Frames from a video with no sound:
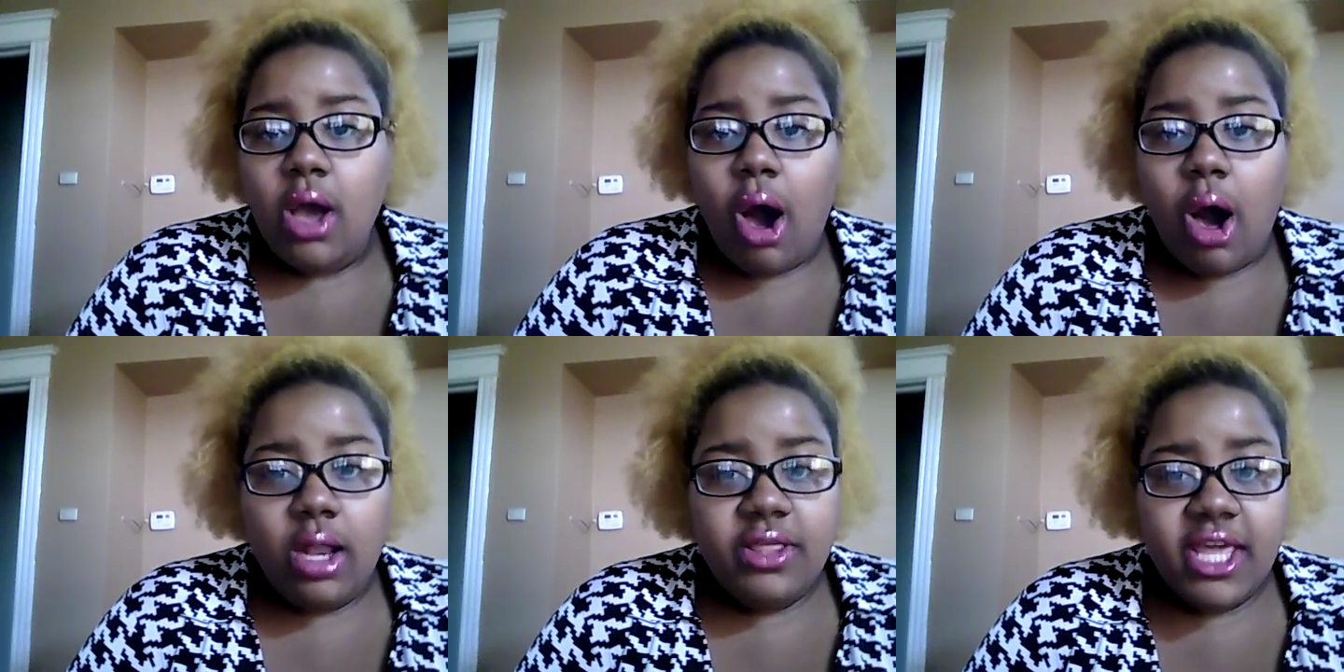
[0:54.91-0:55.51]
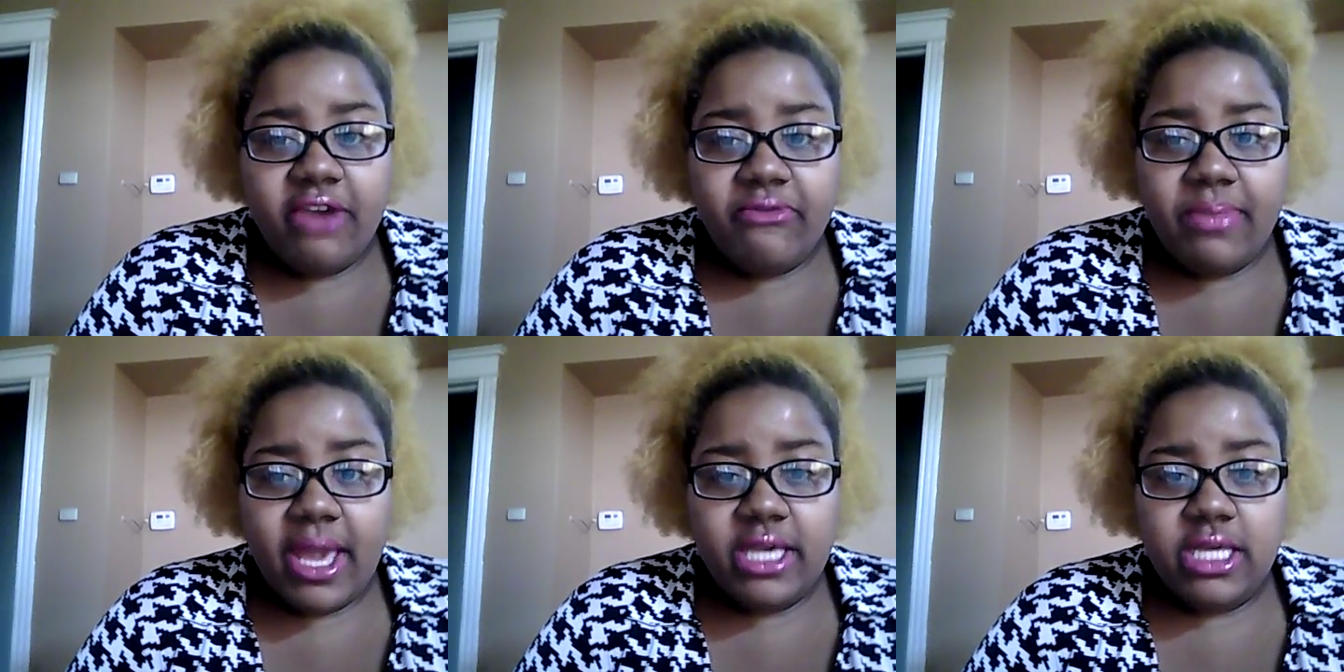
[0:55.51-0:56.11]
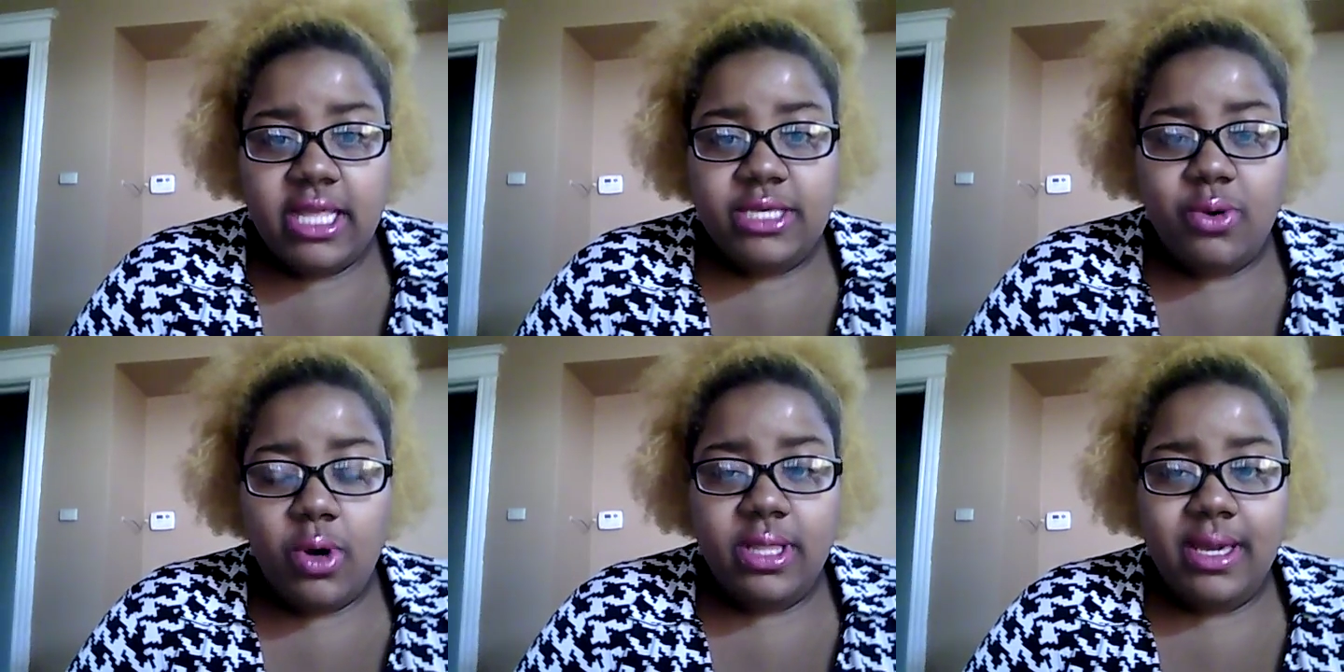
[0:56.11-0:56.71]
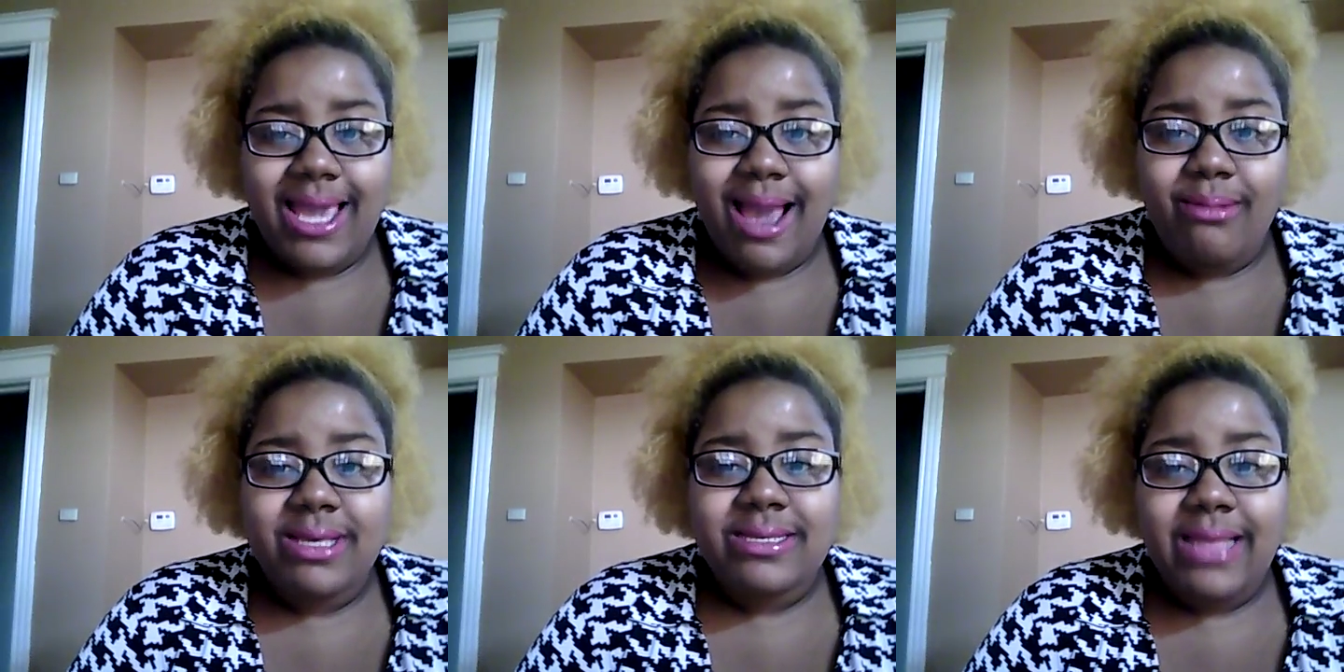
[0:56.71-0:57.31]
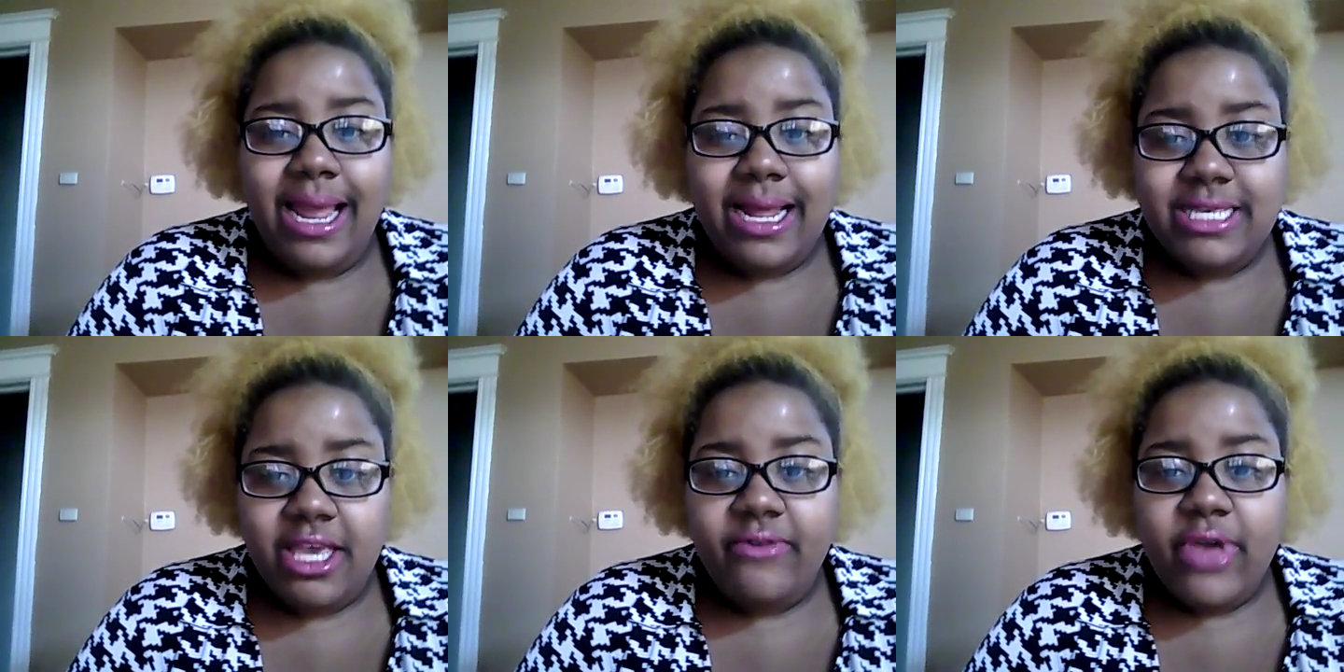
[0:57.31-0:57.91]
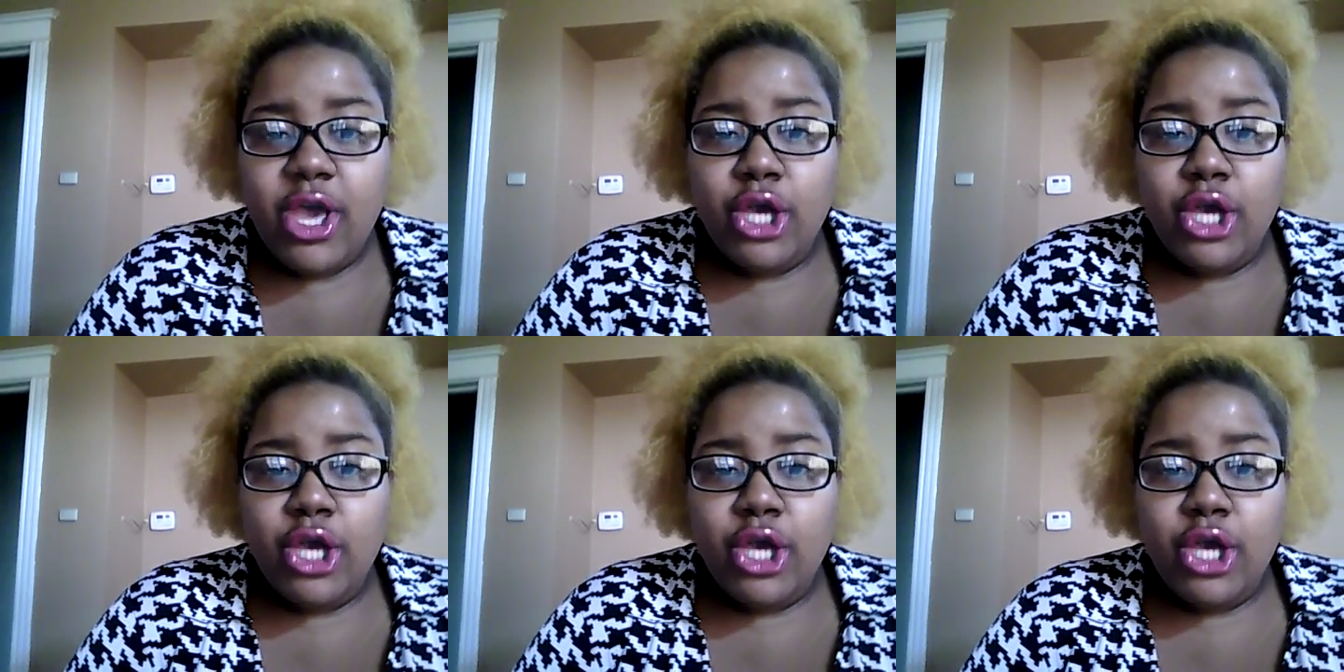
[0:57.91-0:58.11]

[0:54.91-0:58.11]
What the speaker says: all of the information that's on the account is negative.